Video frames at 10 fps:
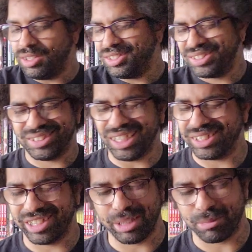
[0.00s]
It's got a
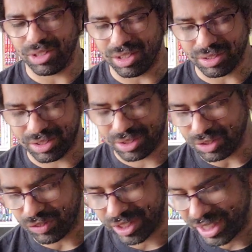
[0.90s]
game called
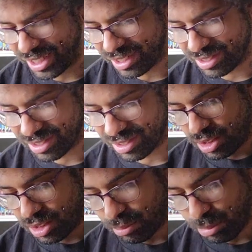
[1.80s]
Silver Case.
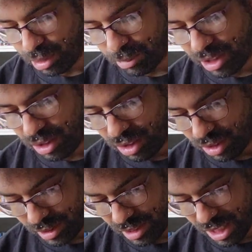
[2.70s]
But my
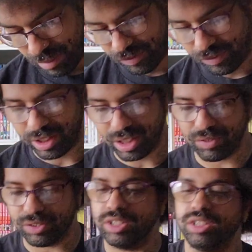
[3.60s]
all-time
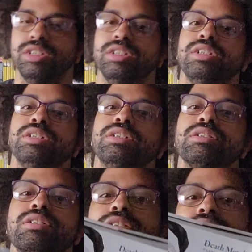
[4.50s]
favorite
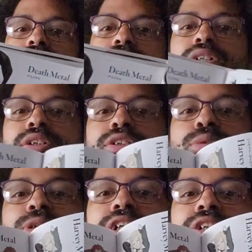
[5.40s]
is No
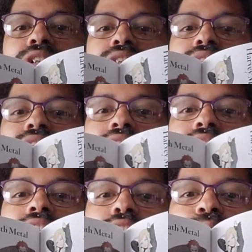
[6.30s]
More Heroes. I
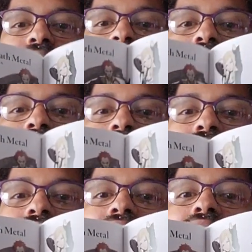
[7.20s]
cosplayed as this
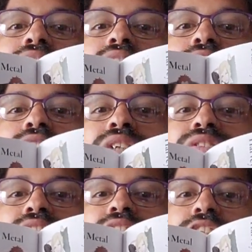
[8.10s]
guy, Travis
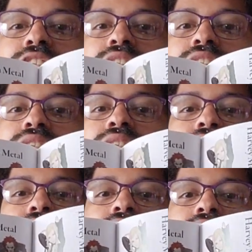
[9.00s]
Touchdown.
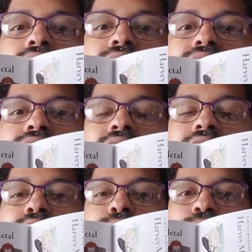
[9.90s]
Love this
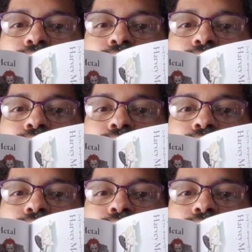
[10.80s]
game.